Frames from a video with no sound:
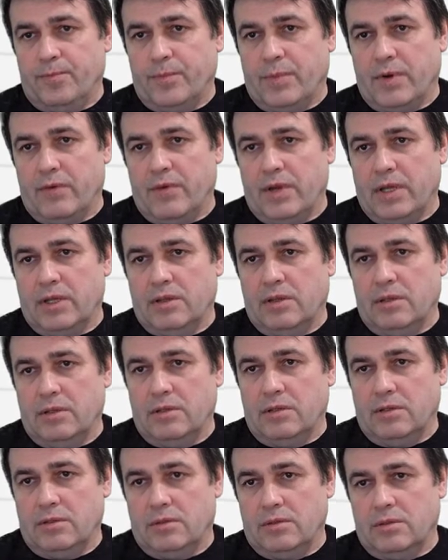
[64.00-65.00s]
provide
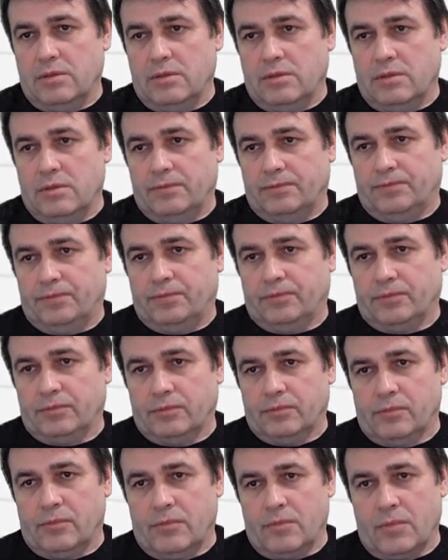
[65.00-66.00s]
uh,
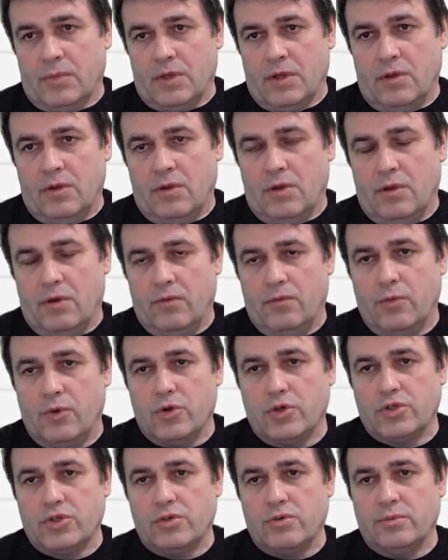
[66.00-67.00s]

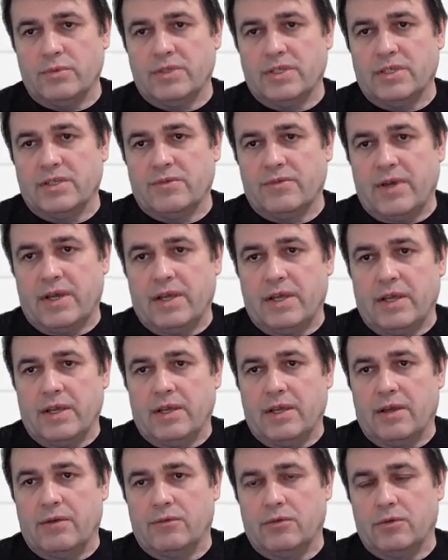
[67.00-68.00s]
washroom that's why I
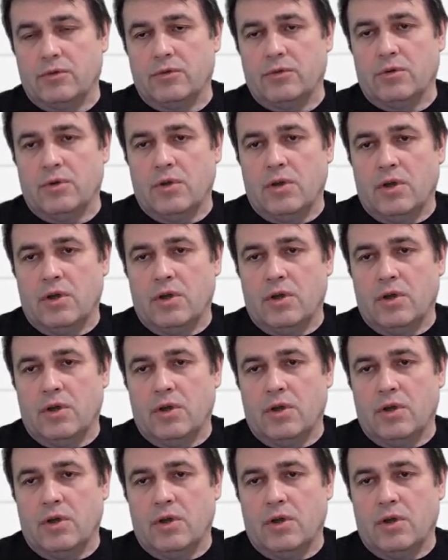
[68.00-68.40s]
have to